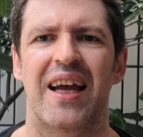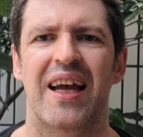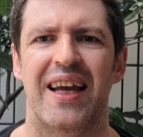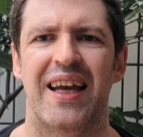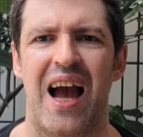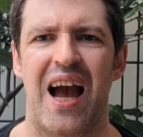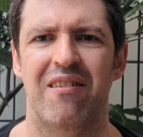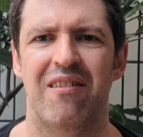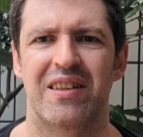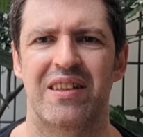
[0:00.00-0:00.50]

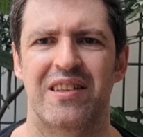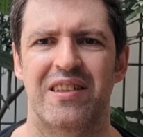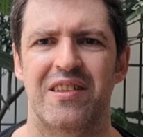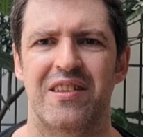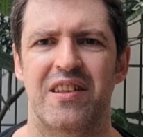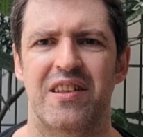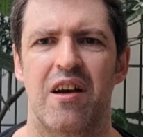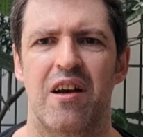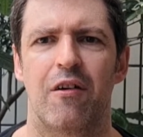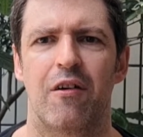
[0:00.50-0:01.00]

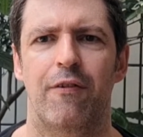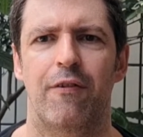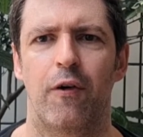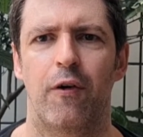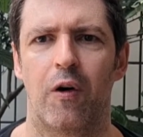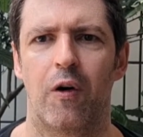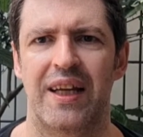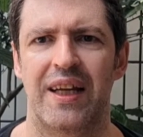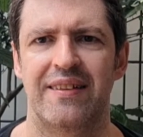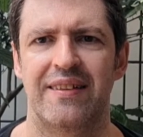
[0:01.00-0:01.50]
characters
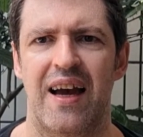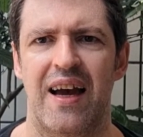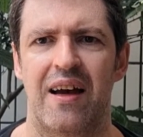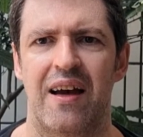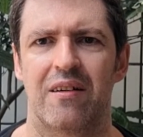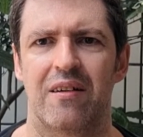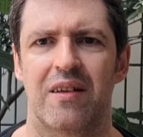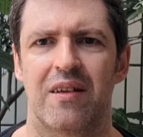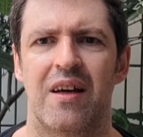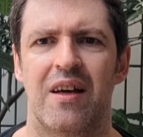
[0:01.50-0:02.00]
falling
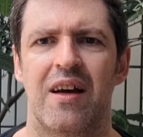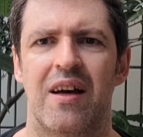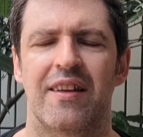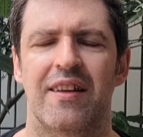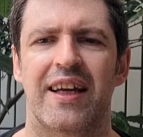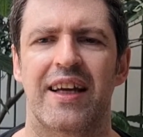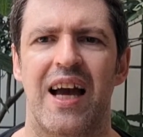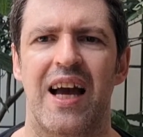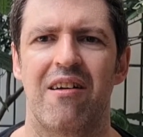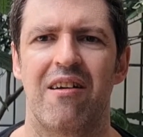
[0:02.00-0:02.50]
down, the
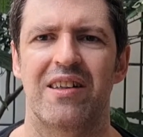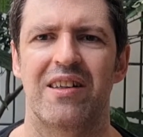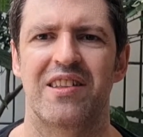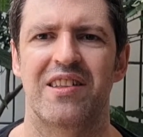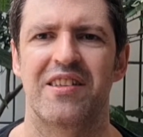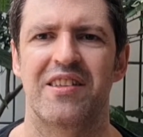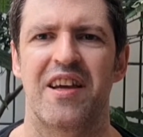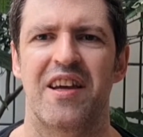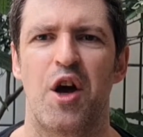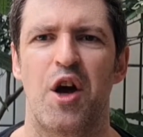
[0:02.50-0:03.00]

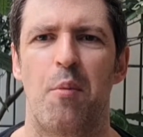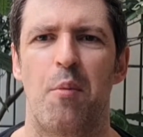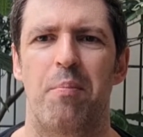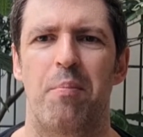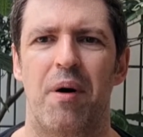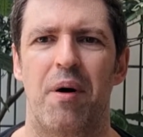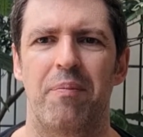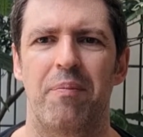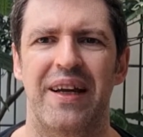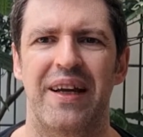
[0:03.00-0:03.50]
characters
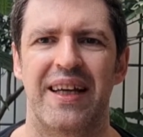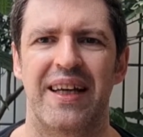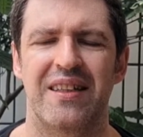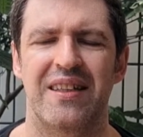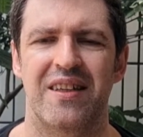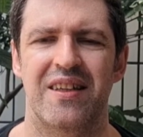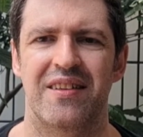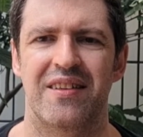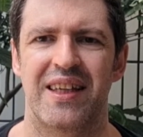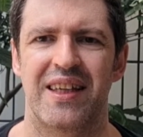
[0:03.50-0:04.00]
bumping
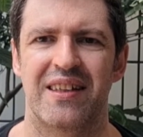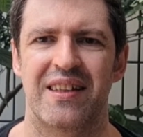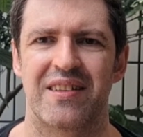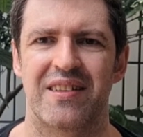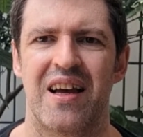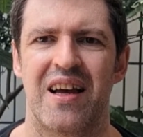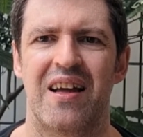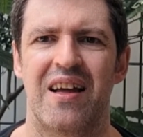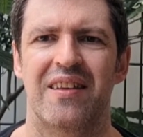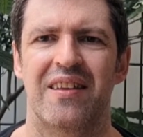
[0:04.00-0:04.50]
into things,
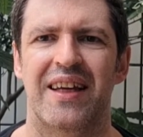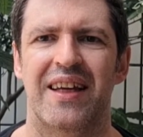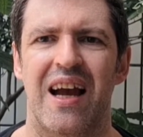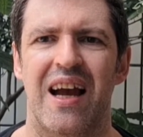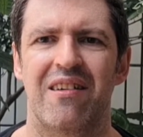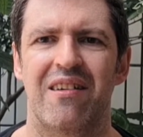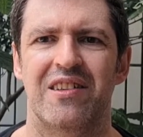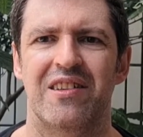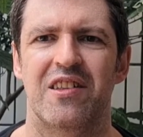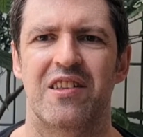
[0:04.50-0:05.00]
the
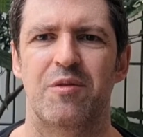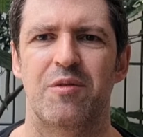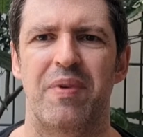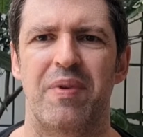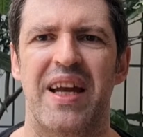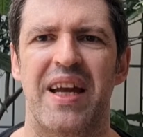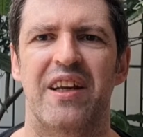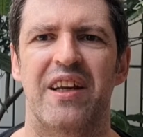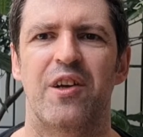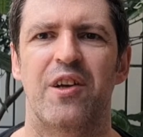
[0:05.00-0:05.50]
characters
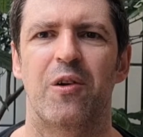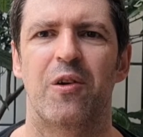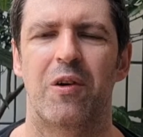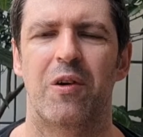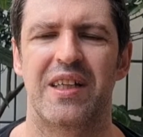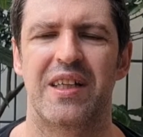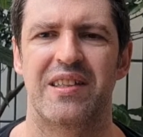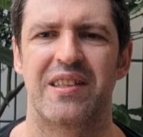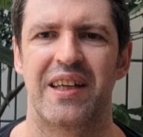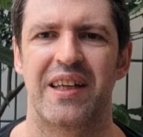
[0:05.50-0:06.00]
being
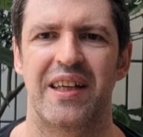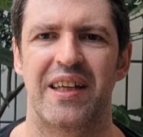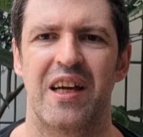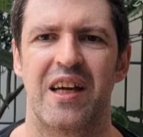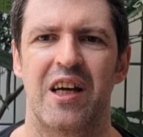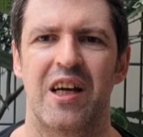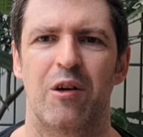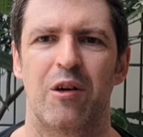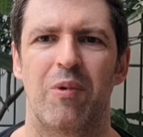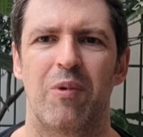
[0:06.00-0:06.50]
noisy
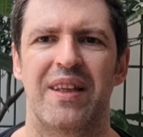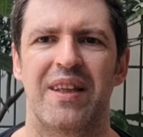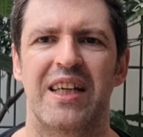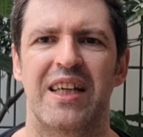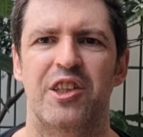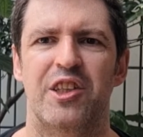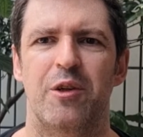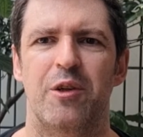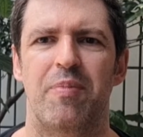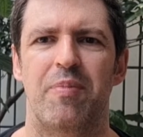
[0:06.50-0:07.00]
when they
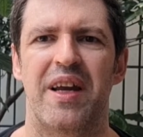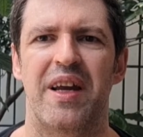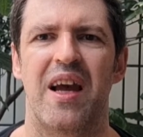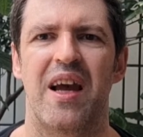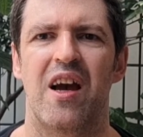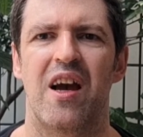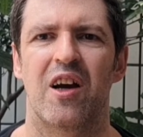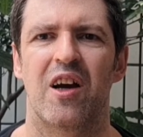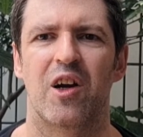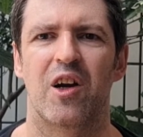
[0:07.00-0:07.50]
should be
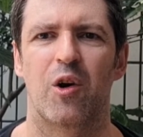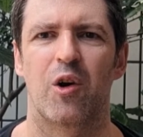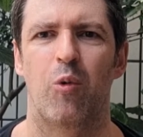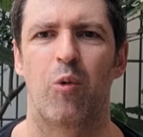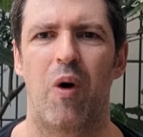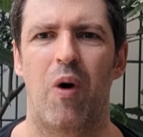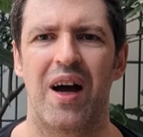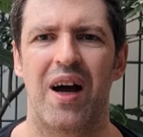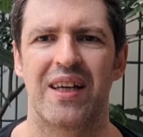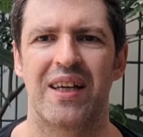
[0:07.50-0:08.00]

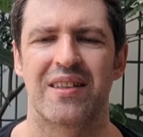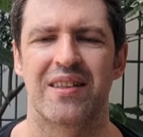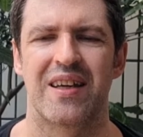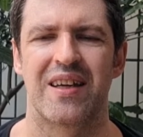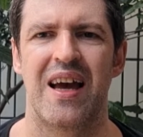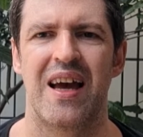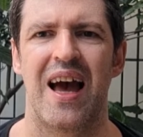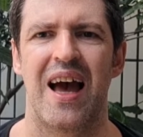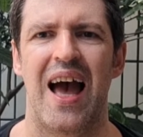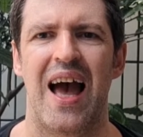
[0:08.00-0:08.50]
quiet,
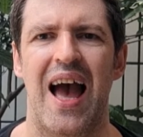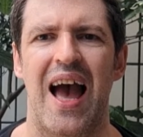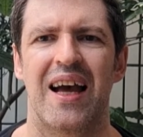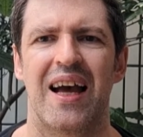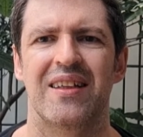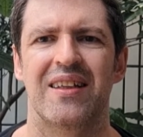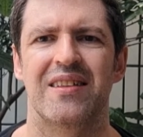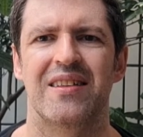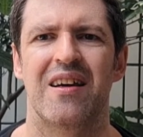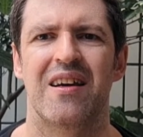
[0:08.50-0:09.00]

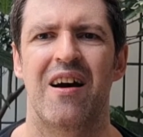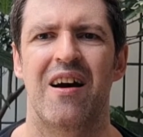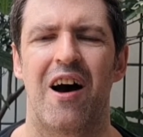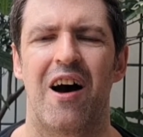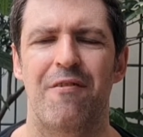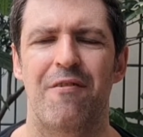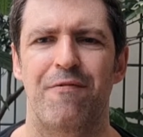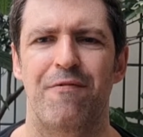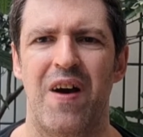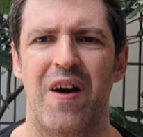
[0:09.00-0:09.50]
and I
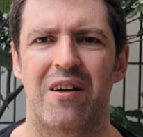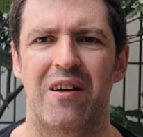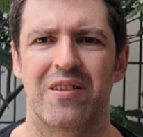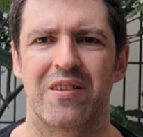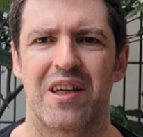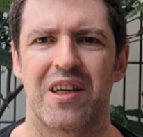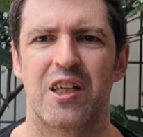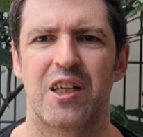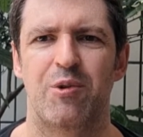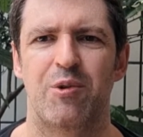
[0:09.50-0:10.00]
felt
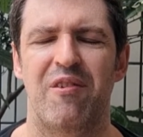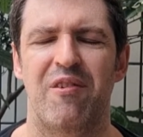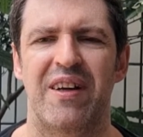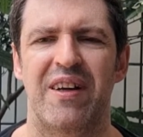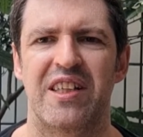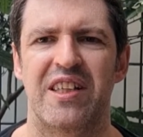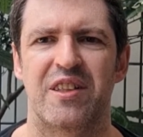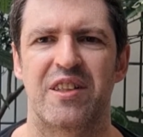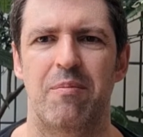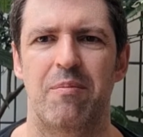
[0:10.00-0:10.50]
as we
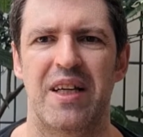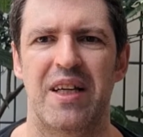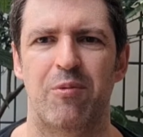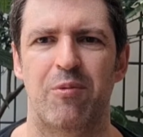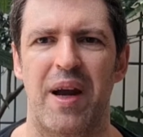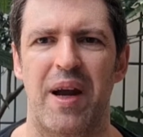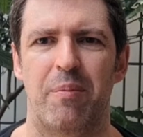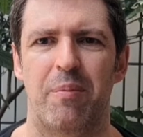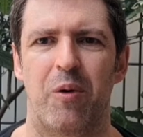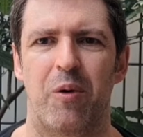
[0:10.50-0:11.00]
reached the
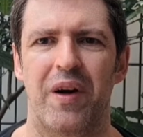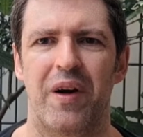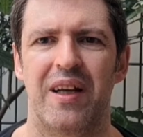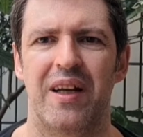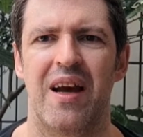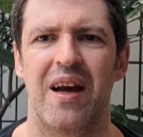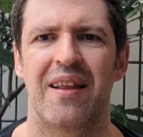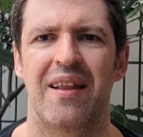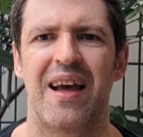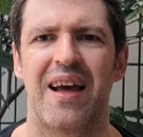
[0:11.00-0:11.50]
midway point
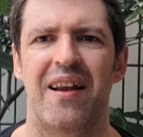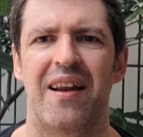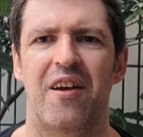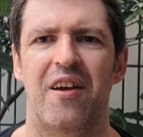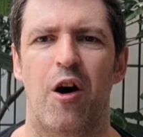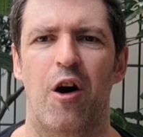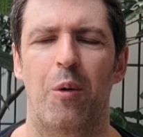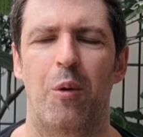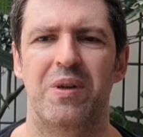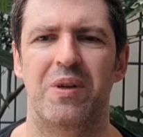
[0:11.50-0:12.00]
that an
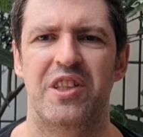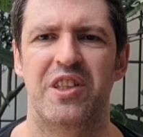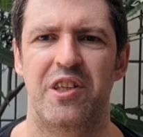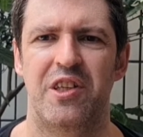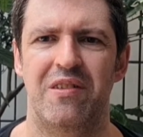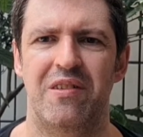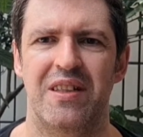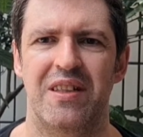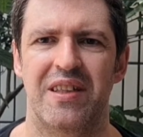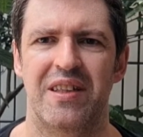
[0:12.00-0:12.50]

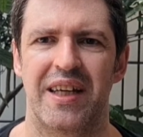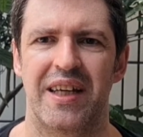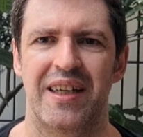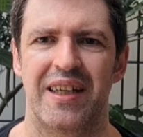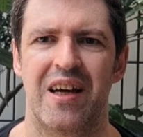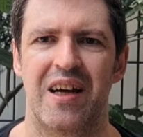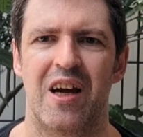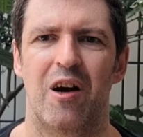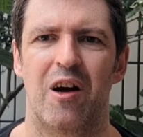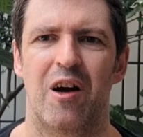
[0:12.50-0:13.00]
opportunity
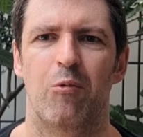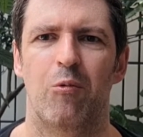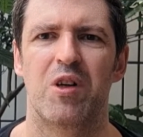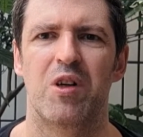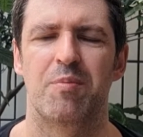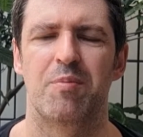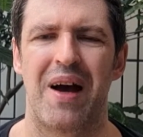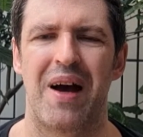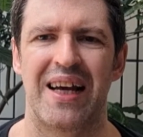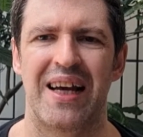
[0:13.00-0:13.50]
was
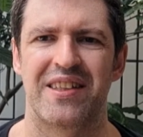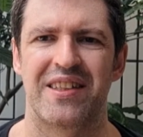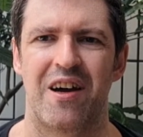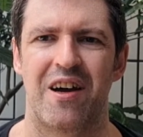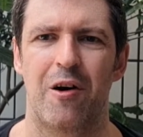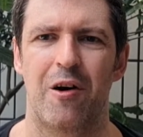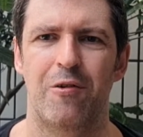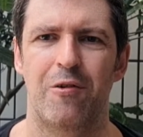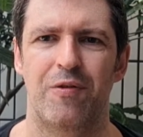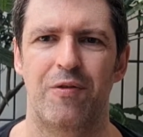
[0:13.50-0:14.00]
passed
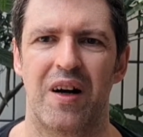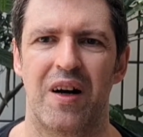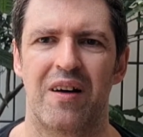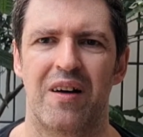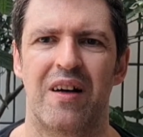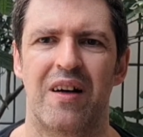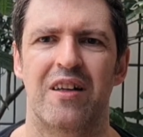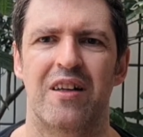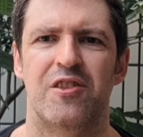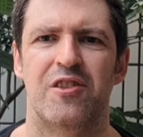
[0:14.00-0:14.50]
over
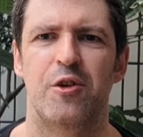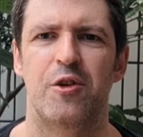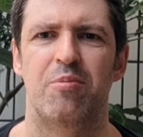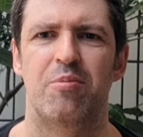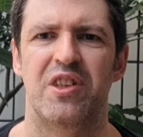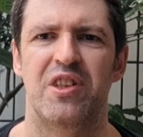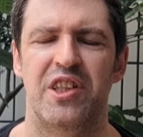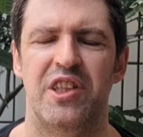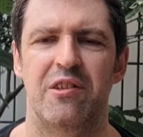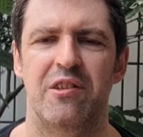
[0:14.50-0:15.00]
to
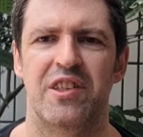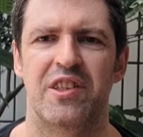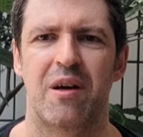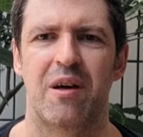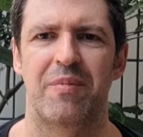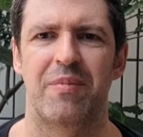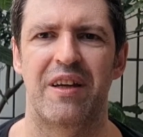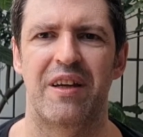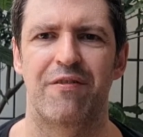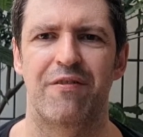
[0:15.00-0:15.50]
produce
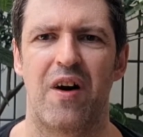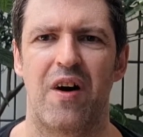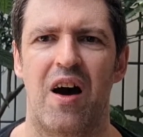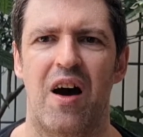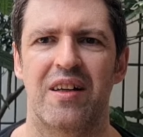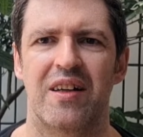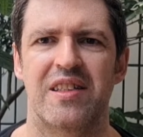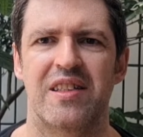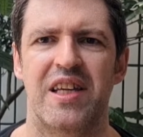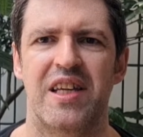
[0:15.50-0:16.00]
something
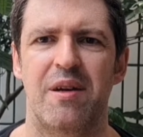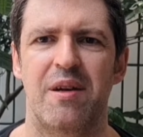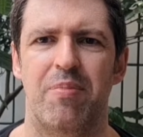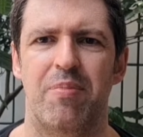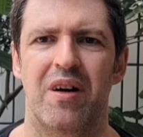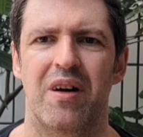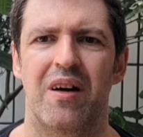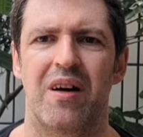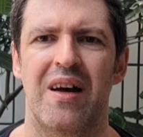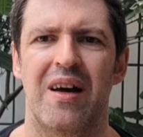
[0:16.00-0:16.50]
far
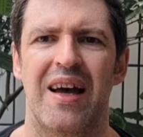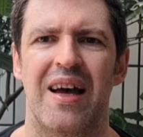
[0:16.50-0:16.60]
deeper.